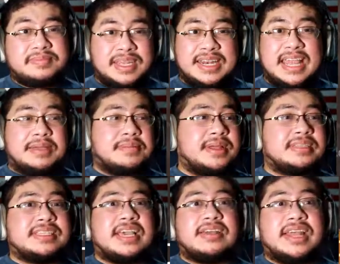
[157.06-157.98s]
Now I'm gonna
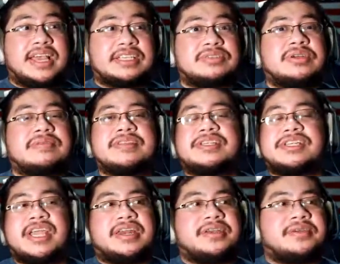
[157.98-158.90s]
sound like Scrappy the
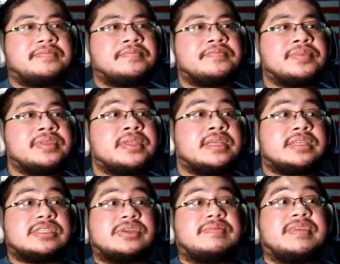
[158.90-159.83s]
janitor.
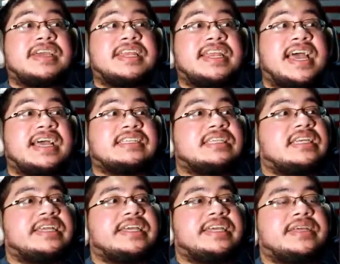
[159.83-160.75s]
Scrappy gonna die as he
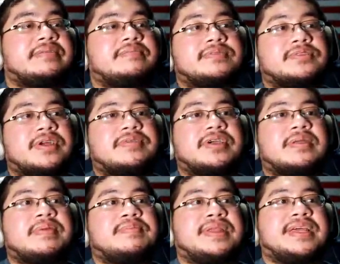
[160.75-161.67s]
lives. Scrappy gonna
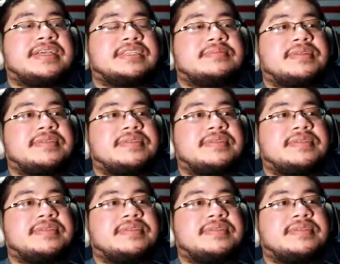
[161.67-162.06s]
be playing some